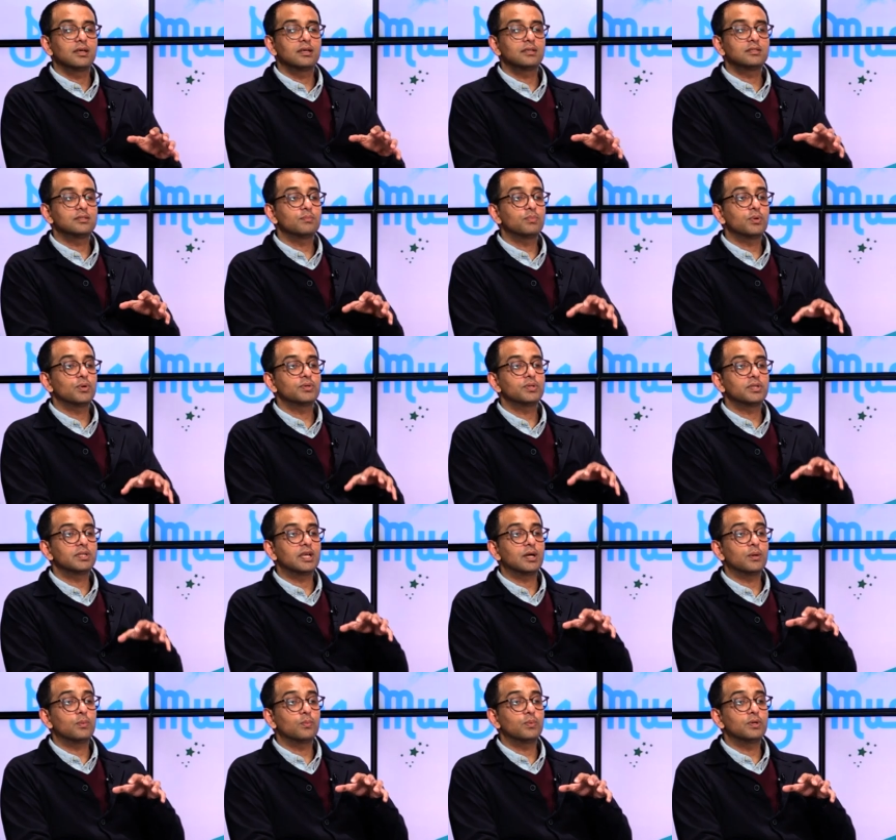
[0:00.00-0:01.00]
it's important
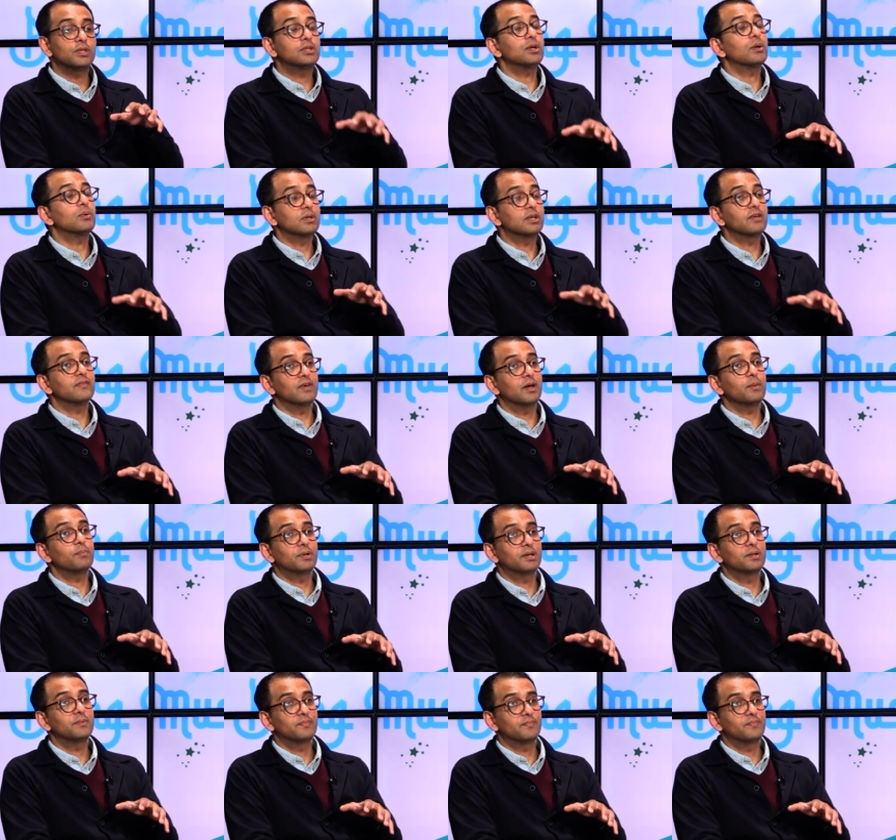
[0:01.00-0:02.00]
that we don't give up.
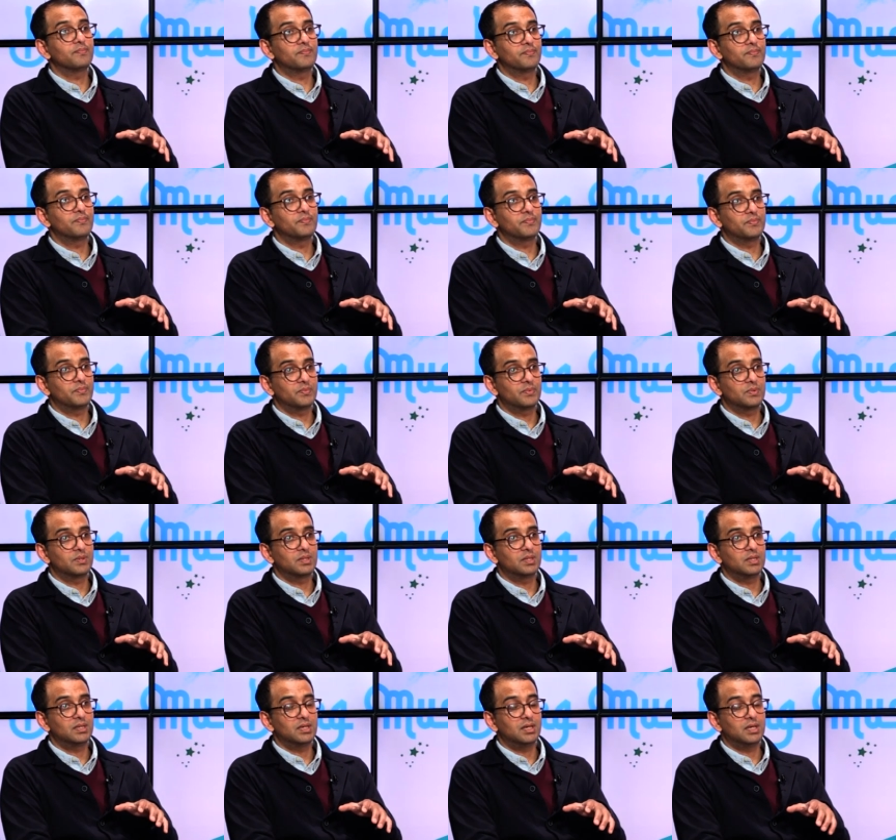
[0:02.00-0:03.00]

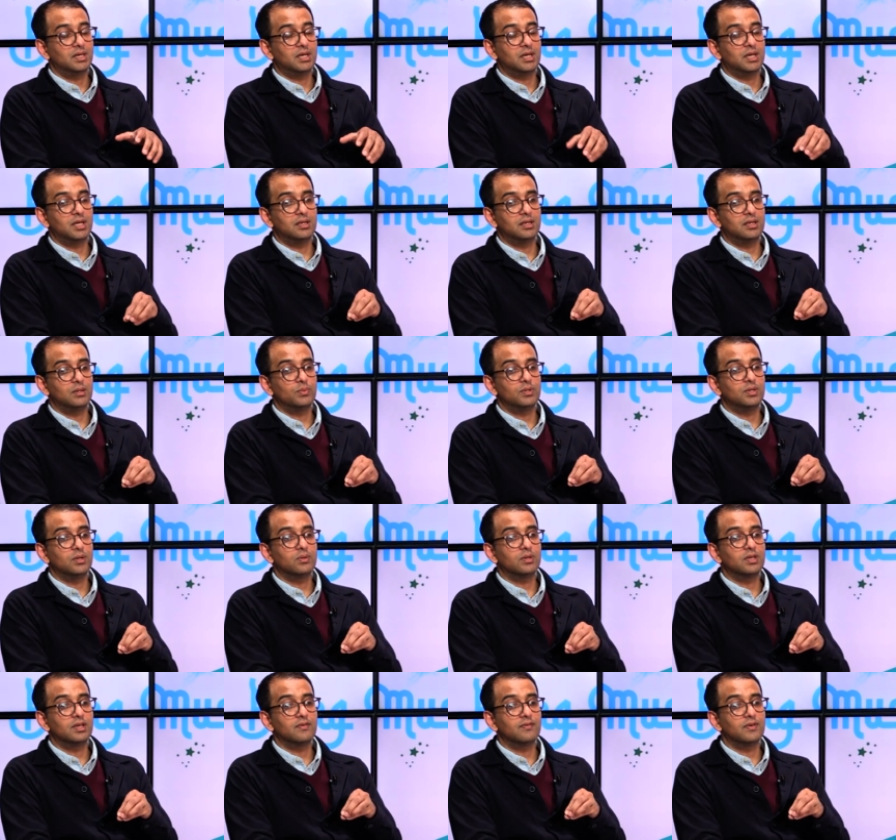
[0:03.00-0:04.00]
And we
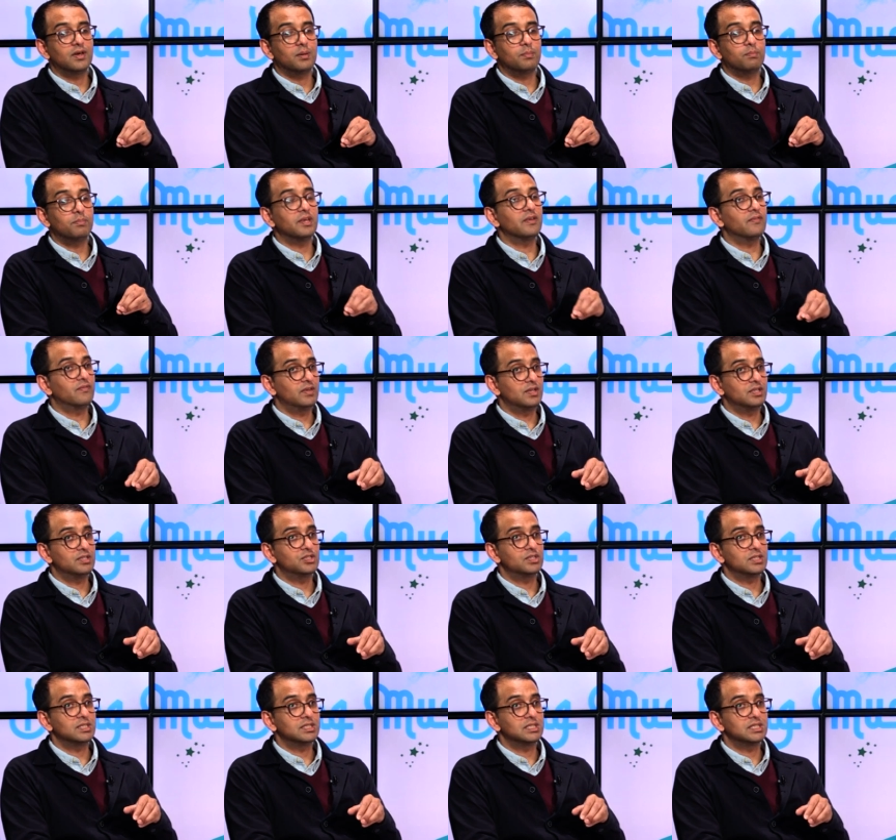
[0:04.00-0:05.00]
don't give up being
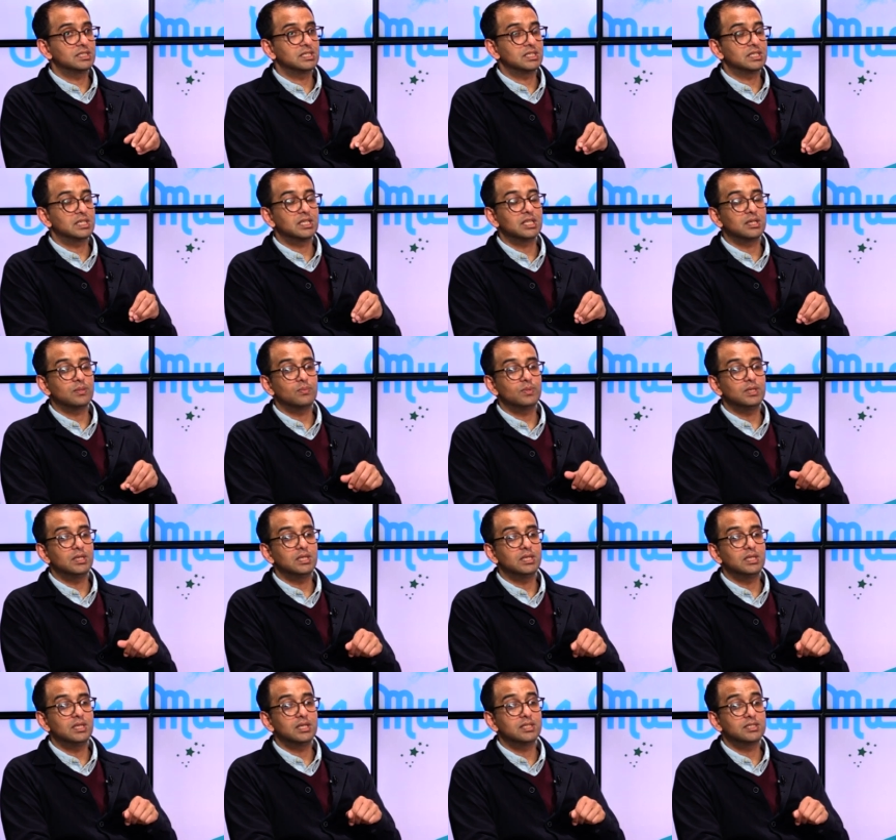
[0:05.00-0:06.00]
vigilant. And I
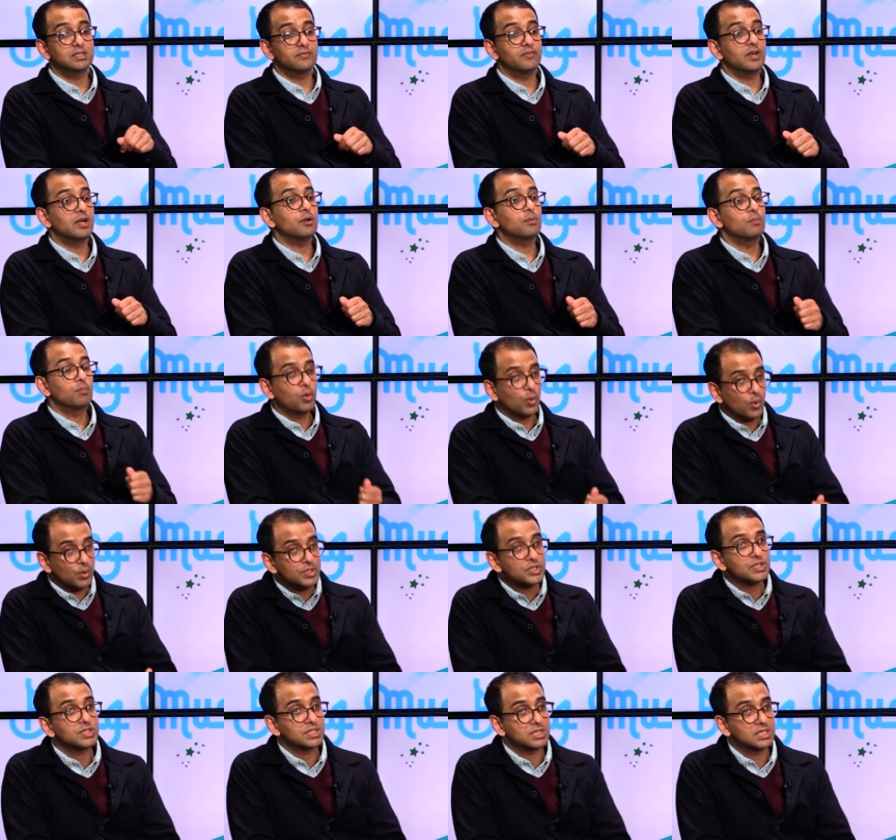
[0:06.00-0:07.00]
think it's very
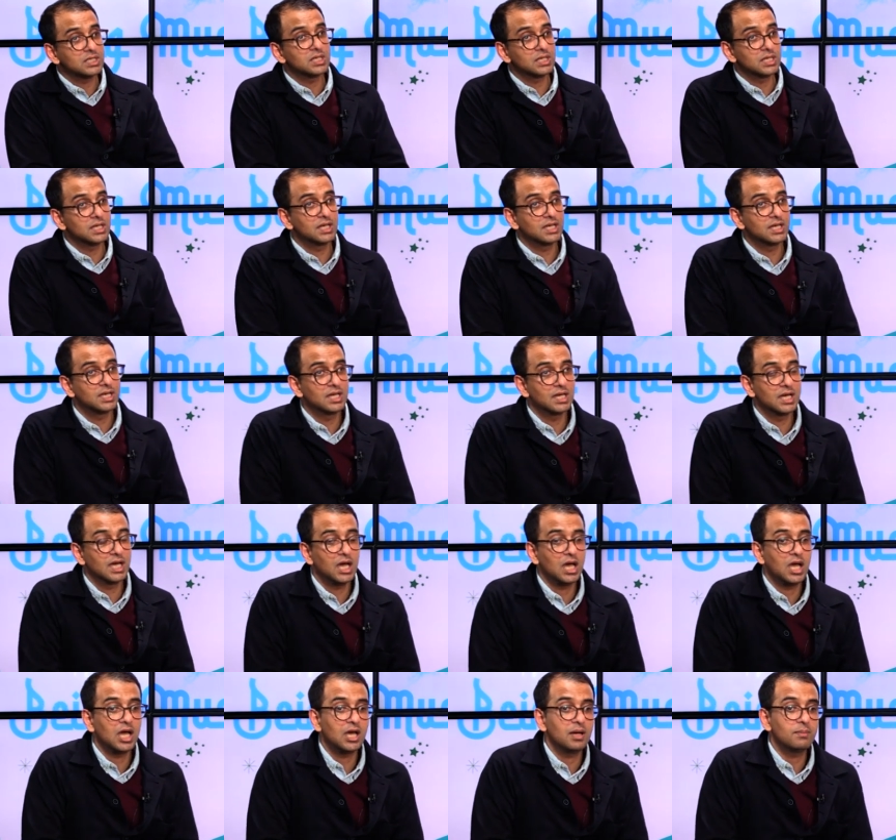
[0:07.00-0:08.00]
important,
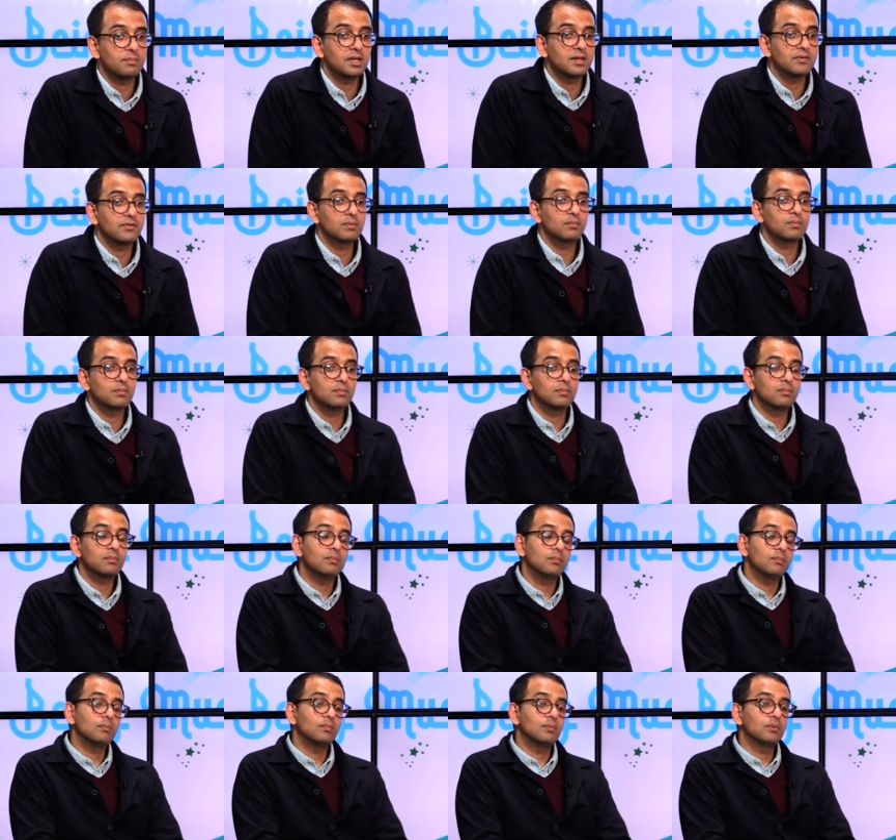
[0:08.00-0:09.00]
even
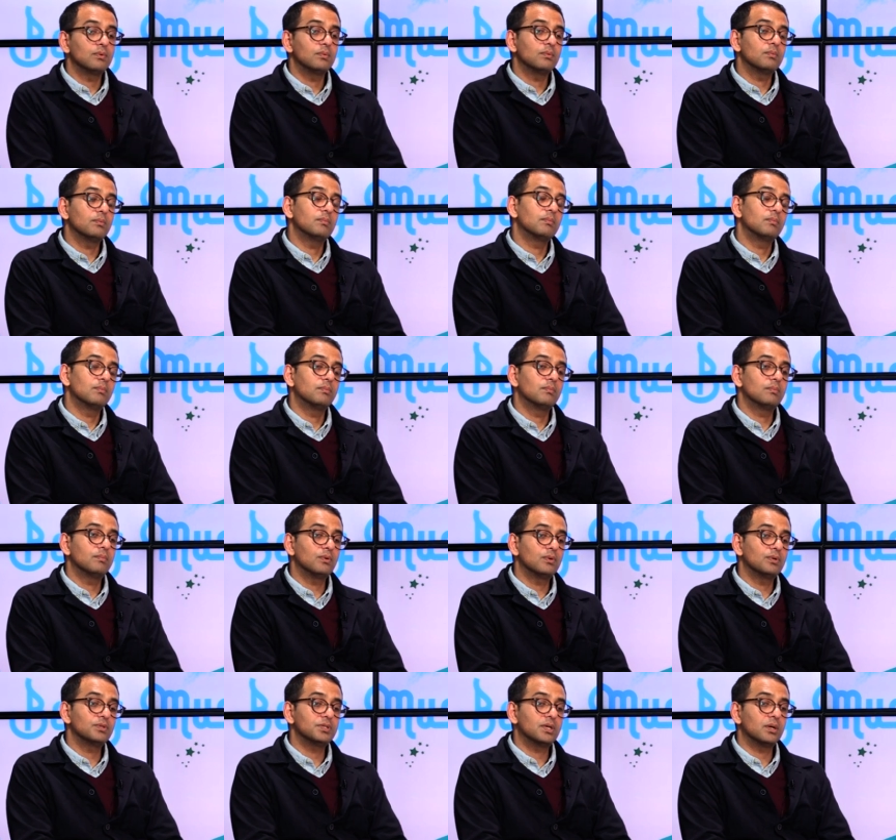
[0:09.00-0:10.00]

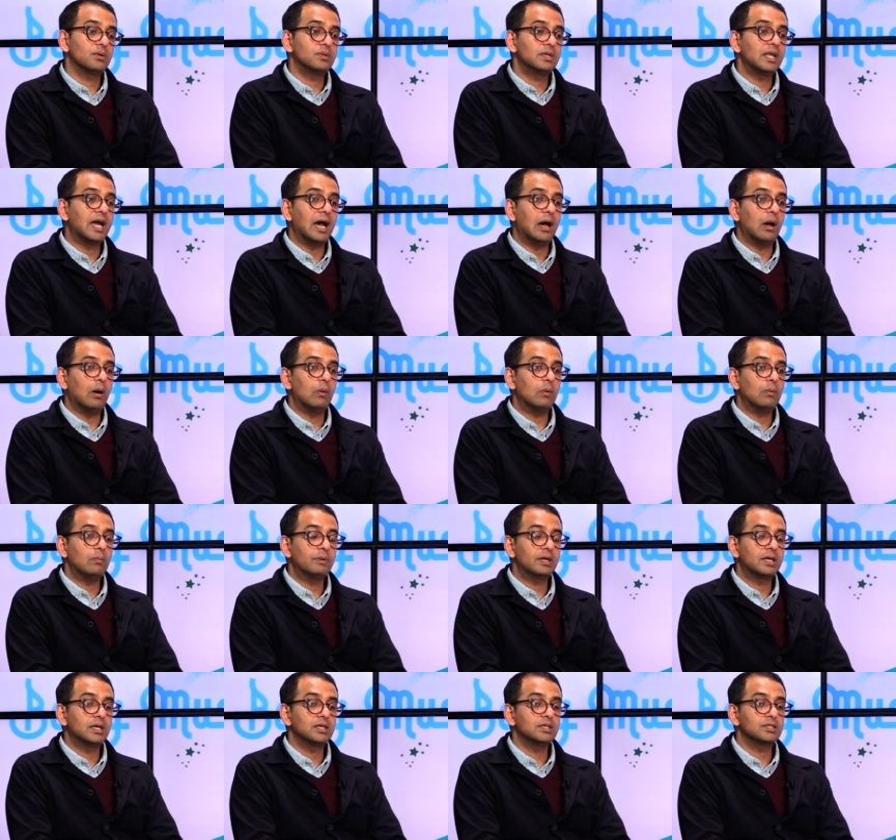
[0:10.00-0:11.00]
more so now,
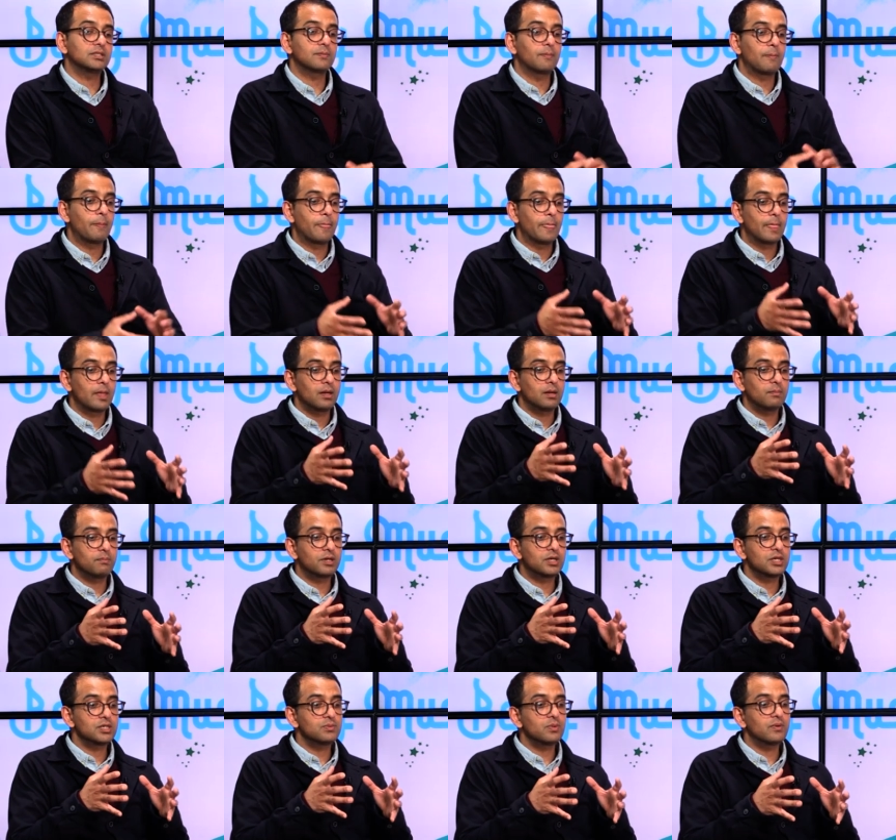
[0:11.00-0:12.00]
because
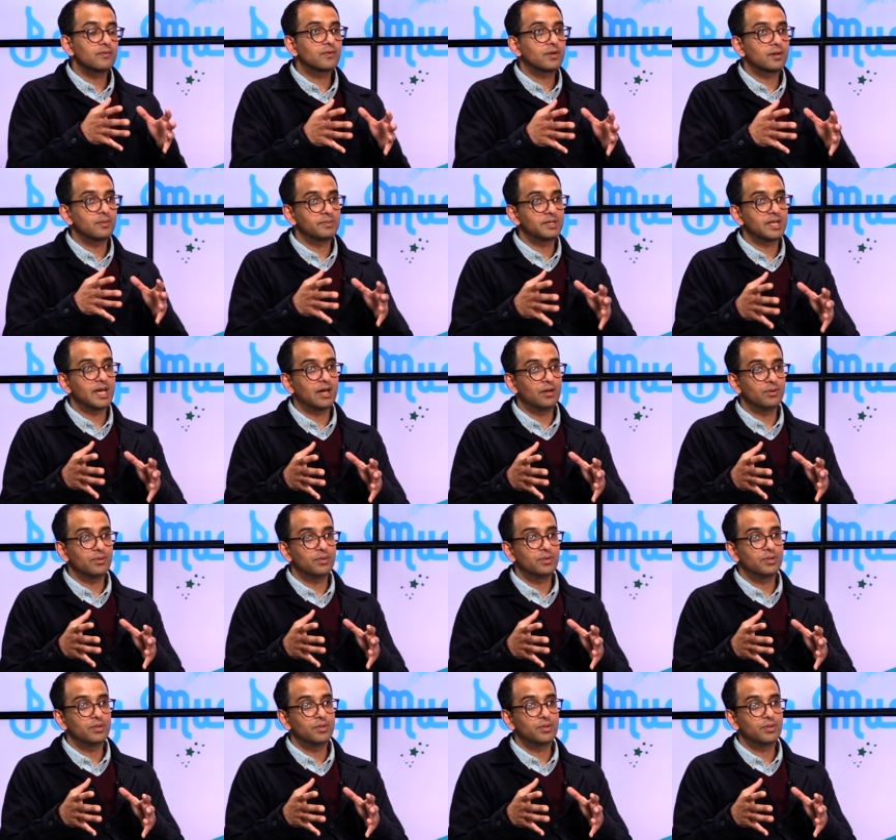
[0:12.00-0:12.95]
we've come down